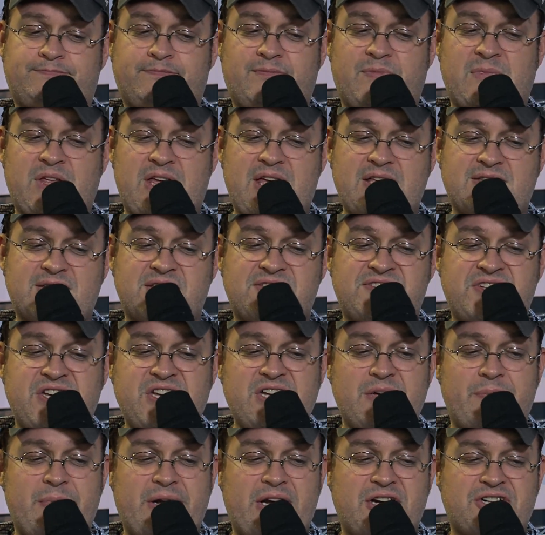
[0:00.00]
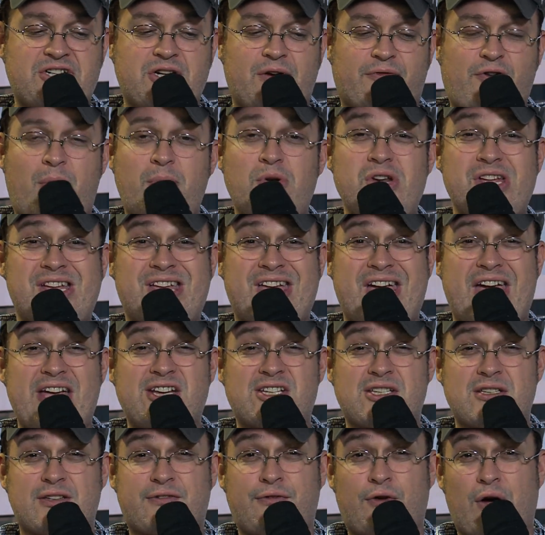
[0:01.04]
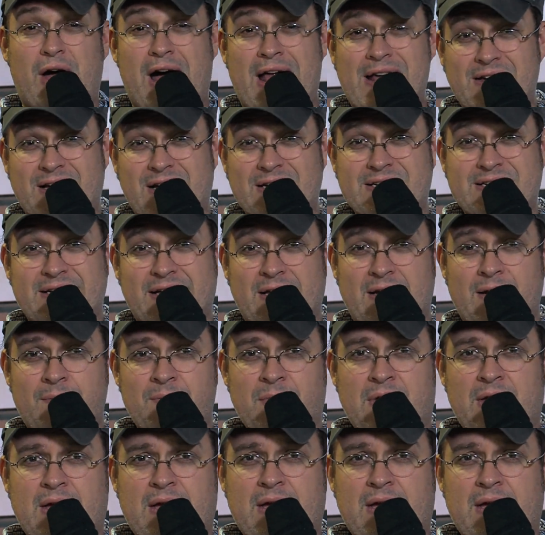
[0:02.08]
He's a senior manager of communications for Alcatel,